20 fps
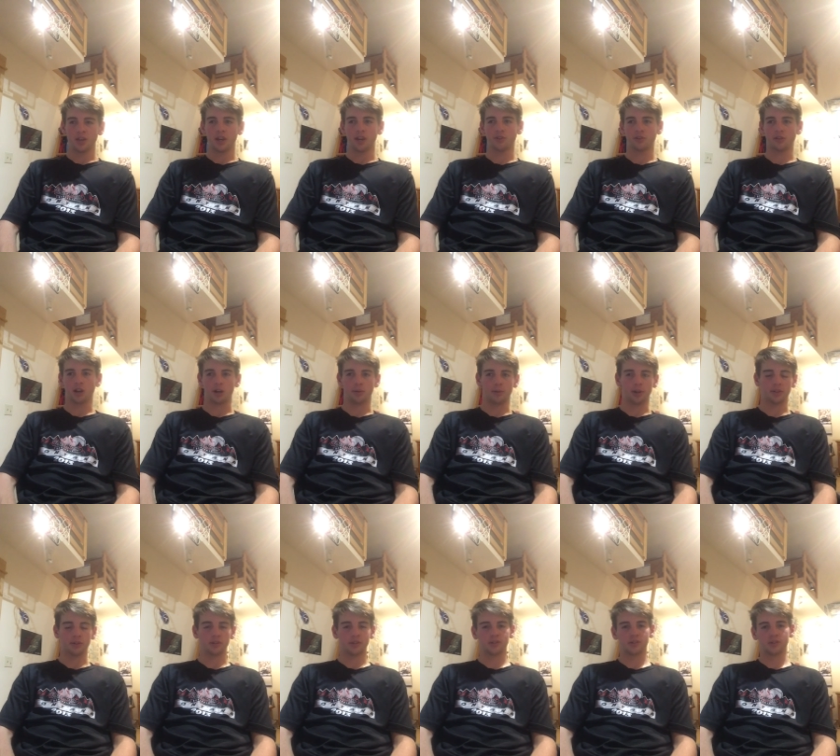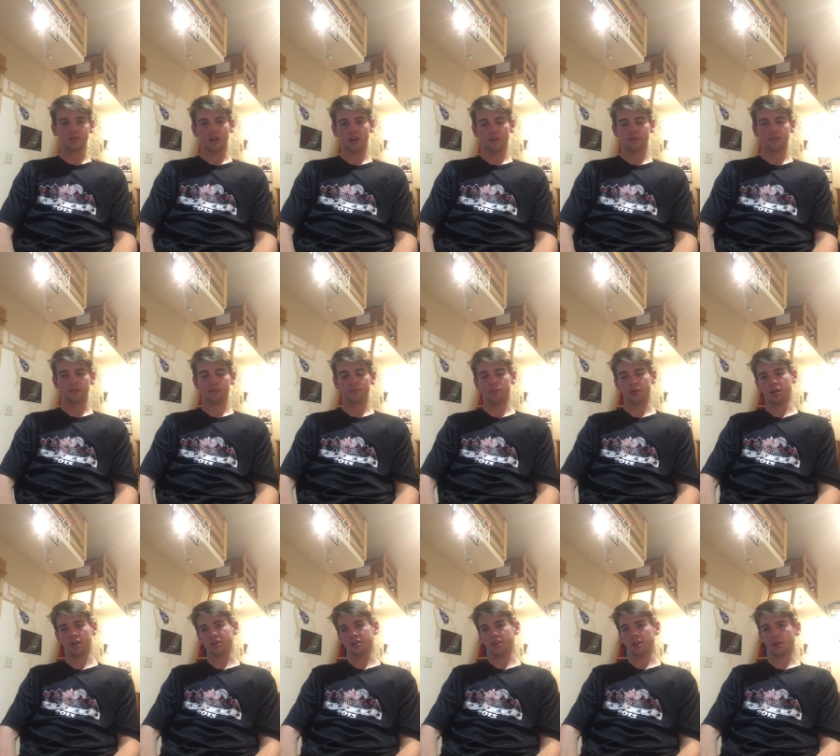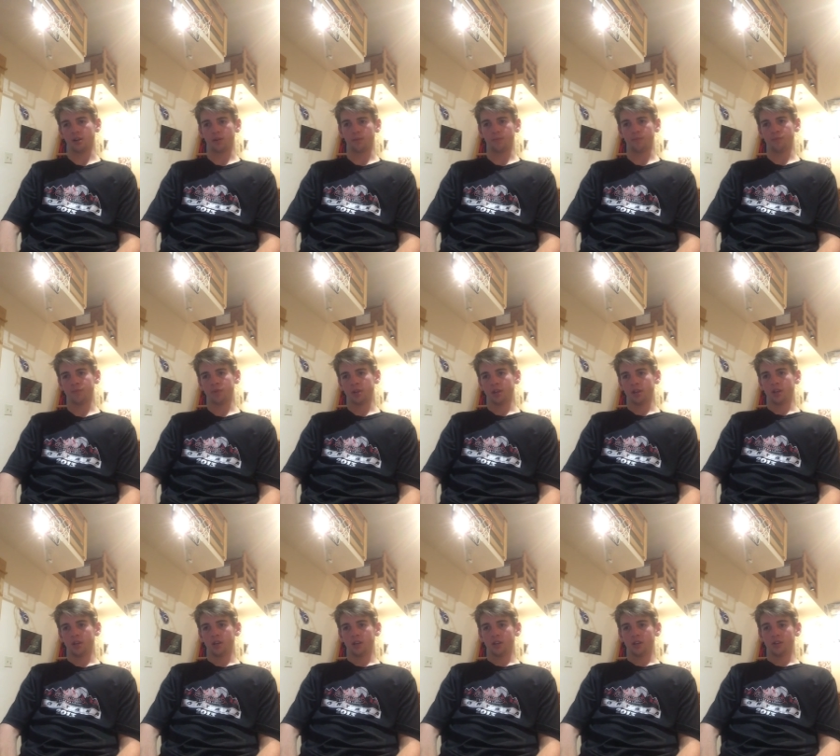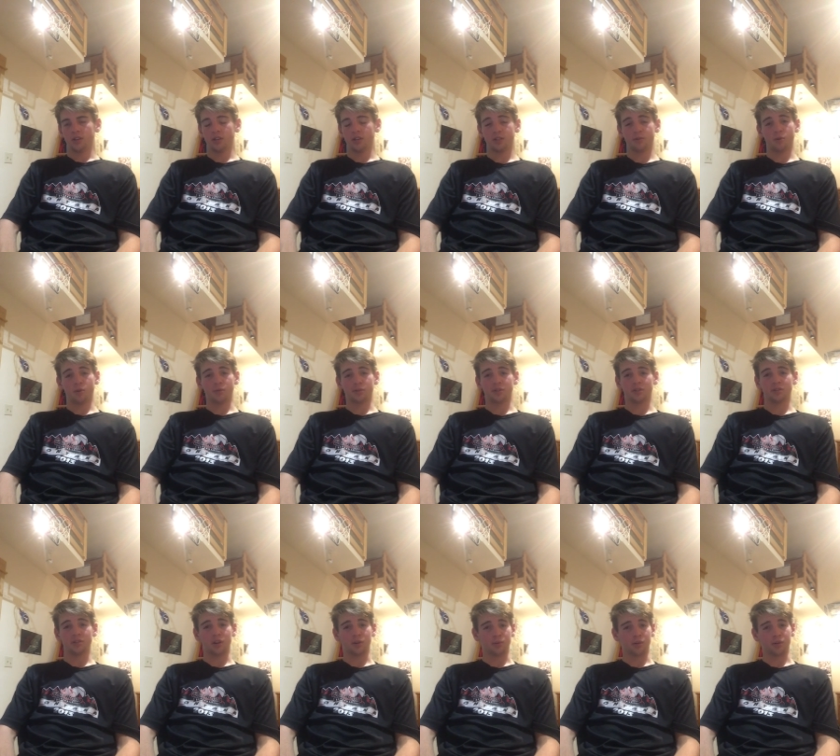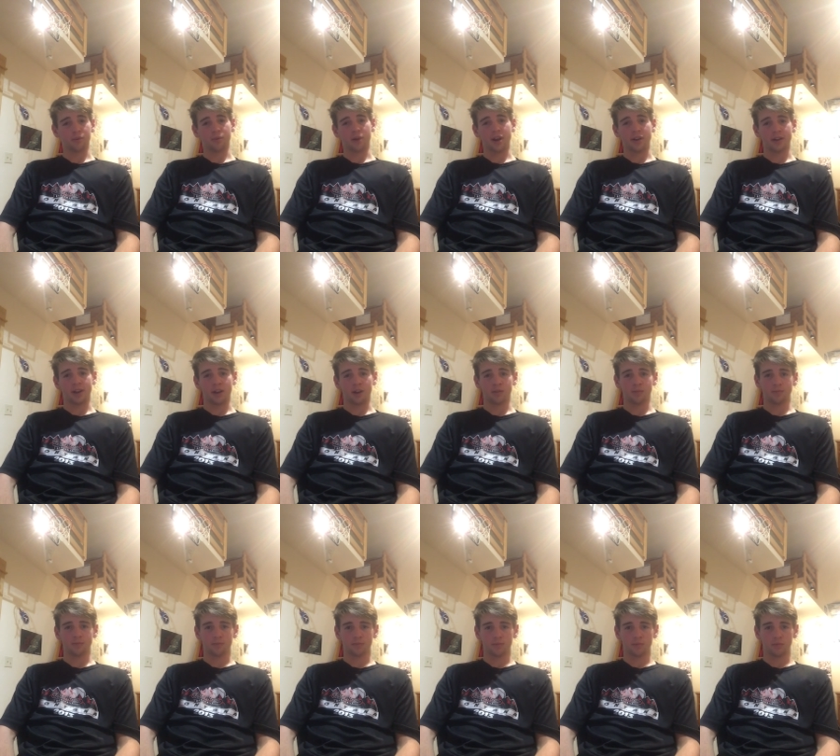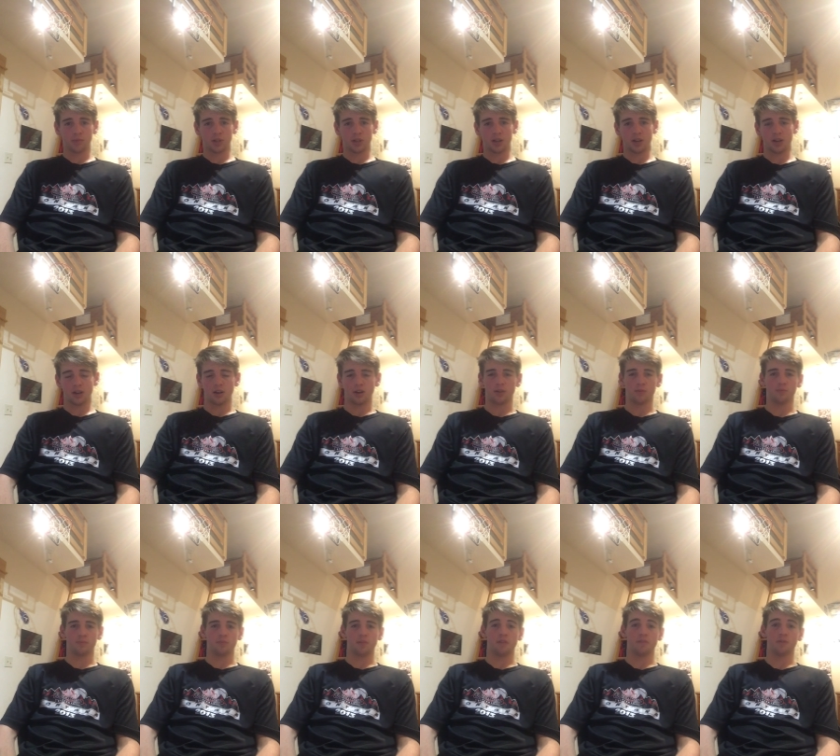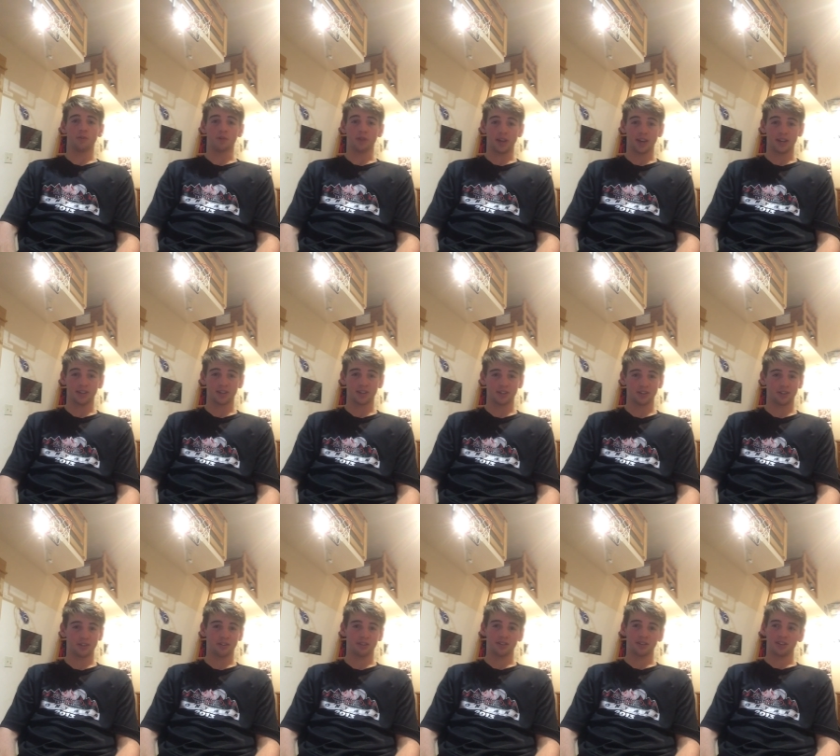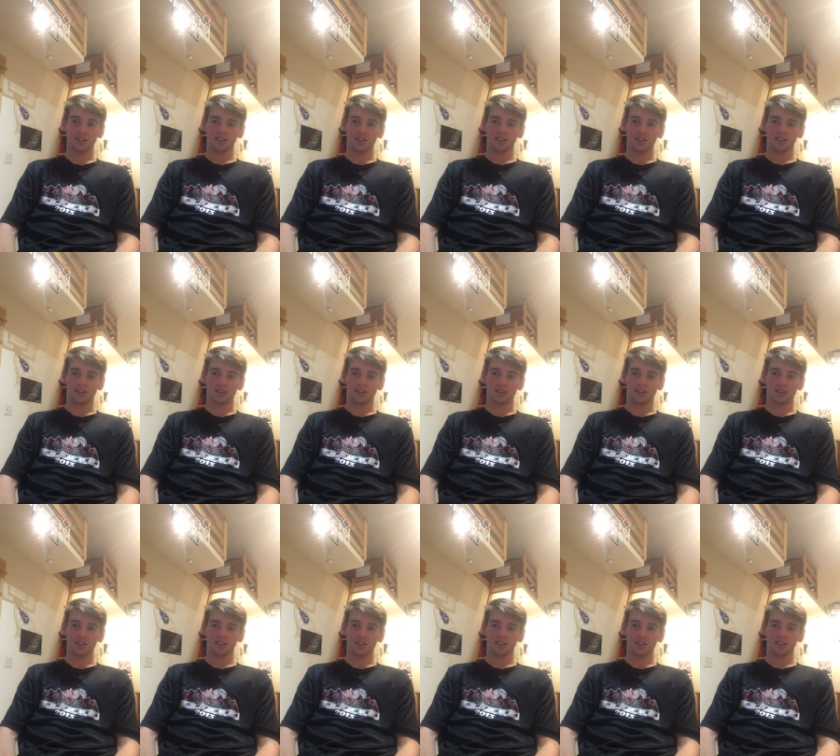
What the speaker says: and talk about this stuff, but this is what we're stuck with right now. If you like this,